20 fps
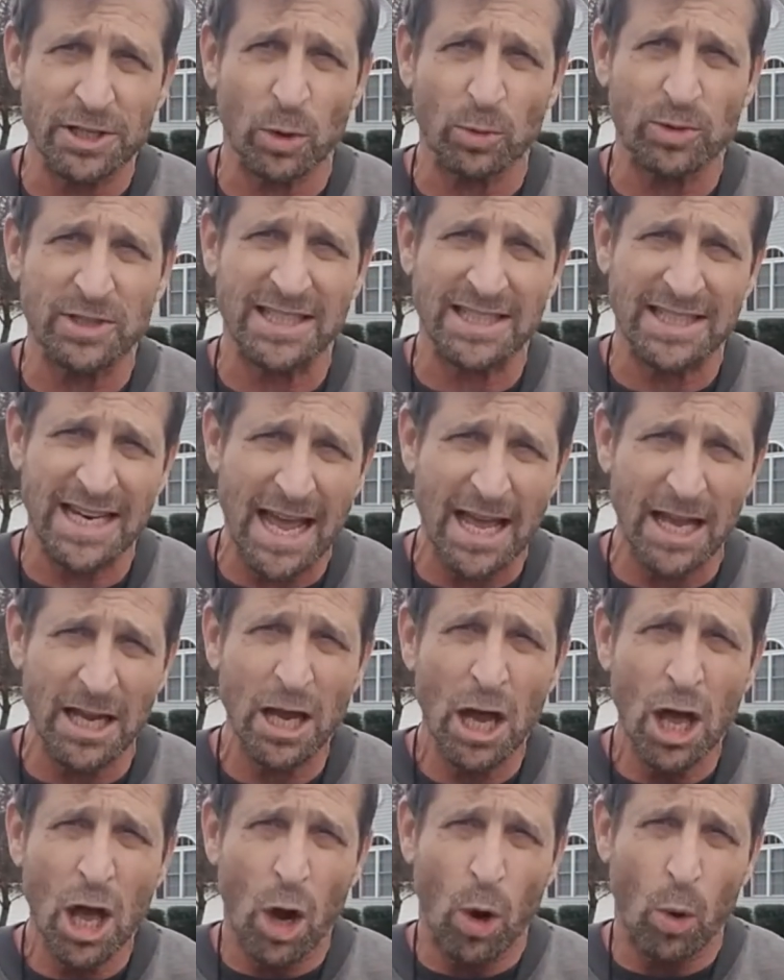So today
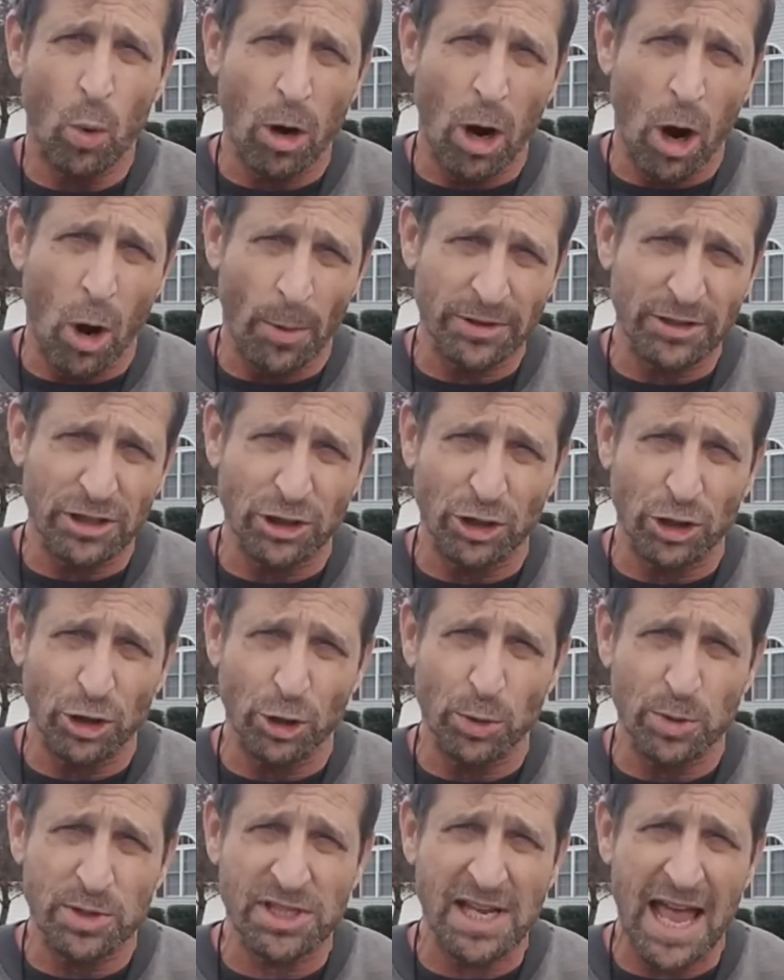we're going to
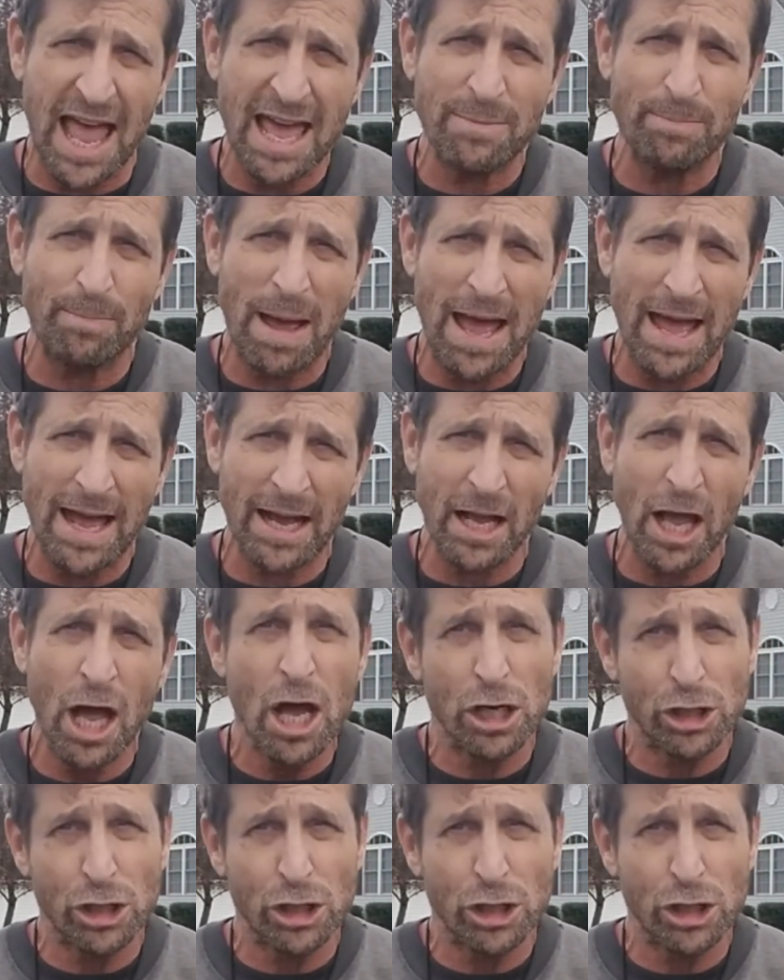do sandbag